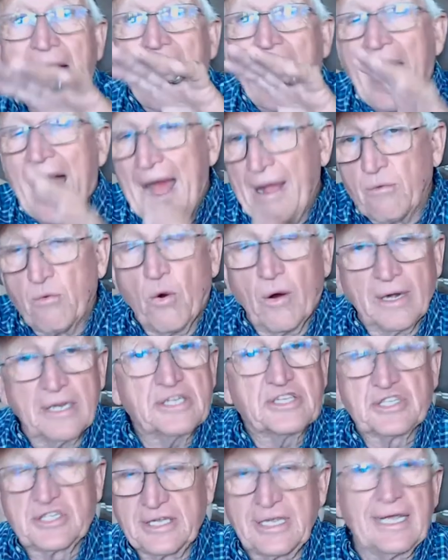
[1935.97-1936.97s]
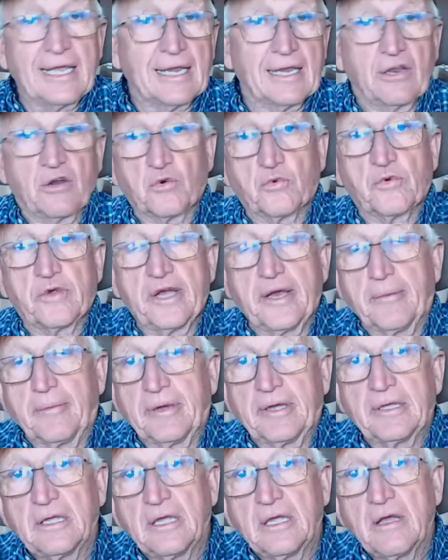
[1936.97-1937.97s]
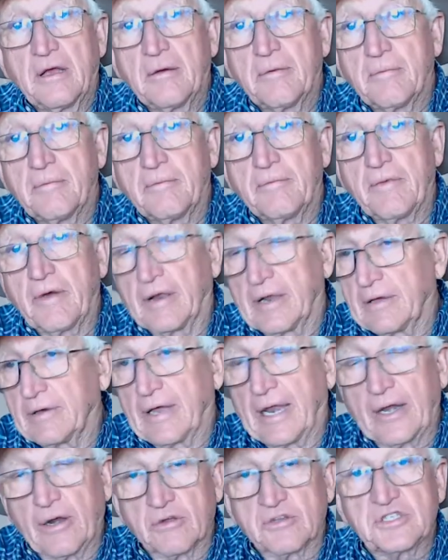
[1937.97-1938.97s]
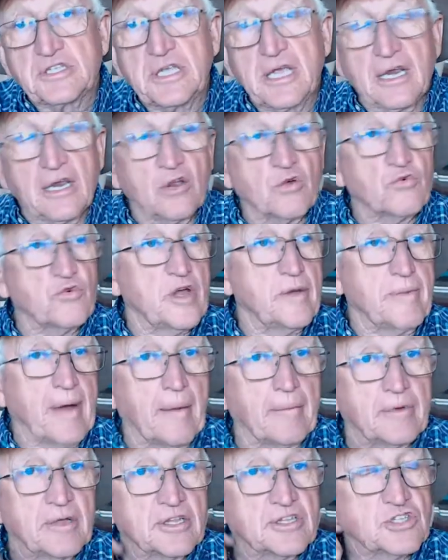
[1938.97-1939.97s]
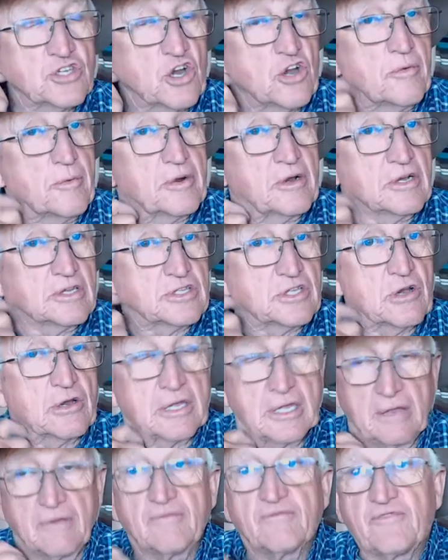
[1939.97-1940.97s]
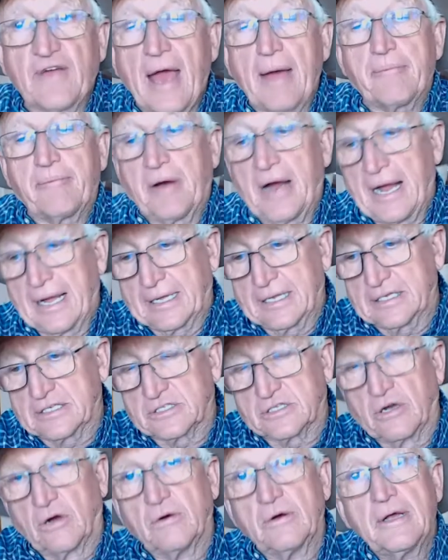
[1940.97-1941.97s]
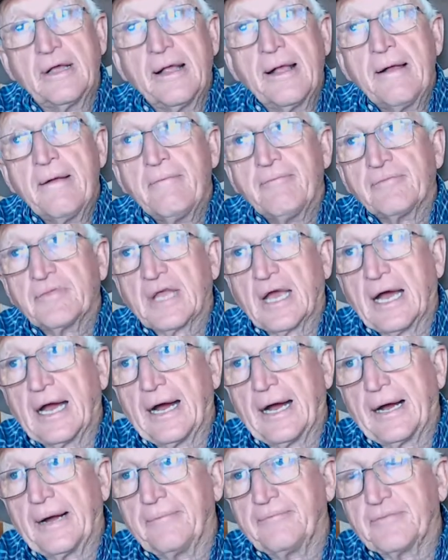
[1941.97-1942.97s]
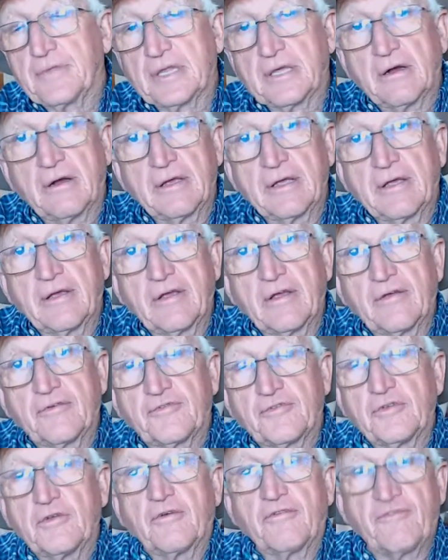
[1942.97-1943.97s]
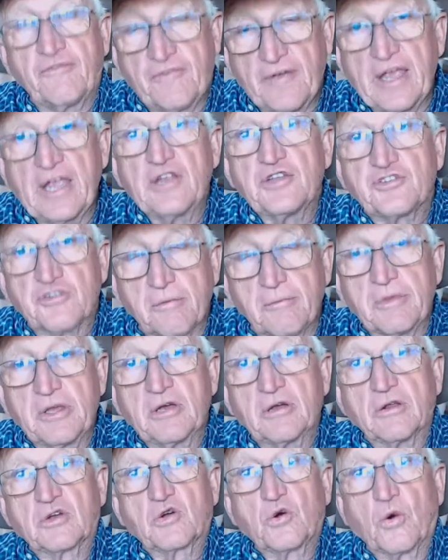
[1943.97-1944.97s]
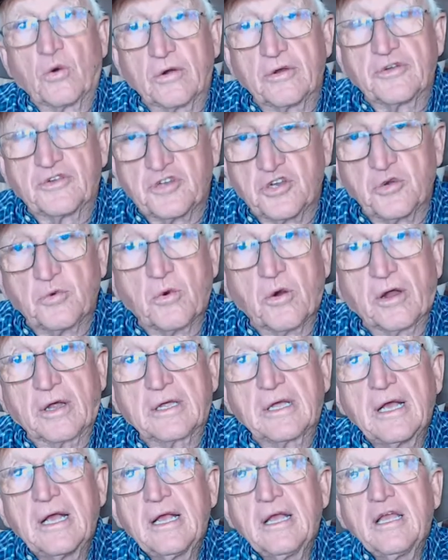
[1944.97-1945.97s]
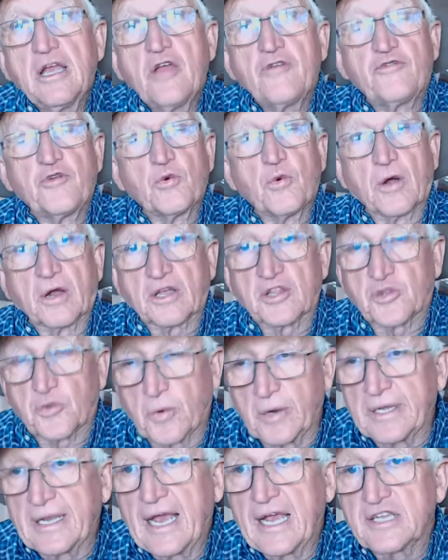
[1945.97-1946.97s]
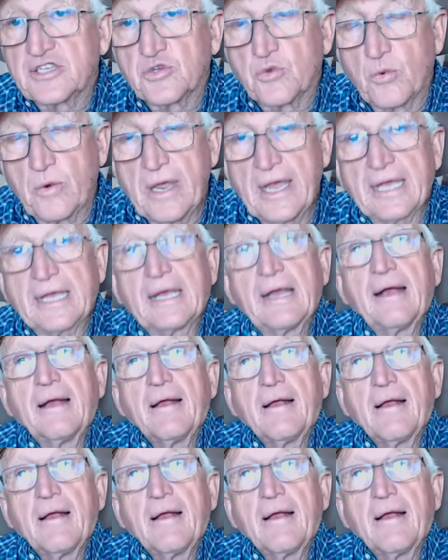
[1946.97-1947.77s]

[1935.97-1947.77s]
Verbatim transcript: I want to see a little rib. When I don't see a little rib, I'm concerned because they're getting fat pockets. So uh, you know, if you feed your meal according to your work, if you work a three days a week,